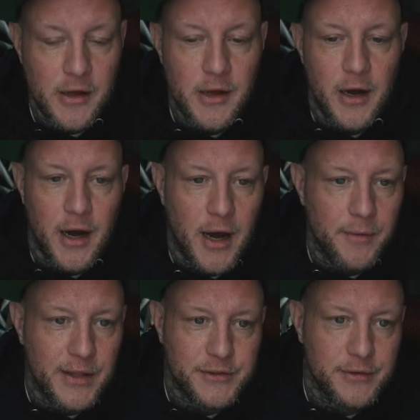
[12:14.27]

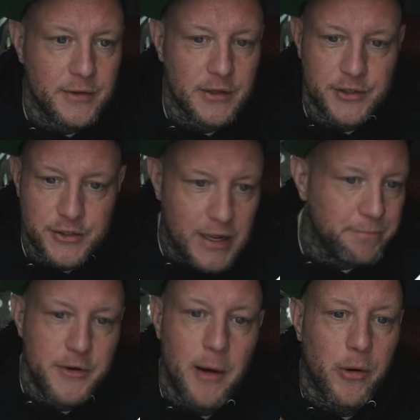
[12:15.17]
That's the step
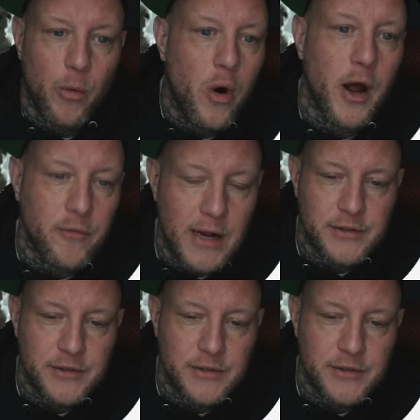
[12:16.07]
number one, right?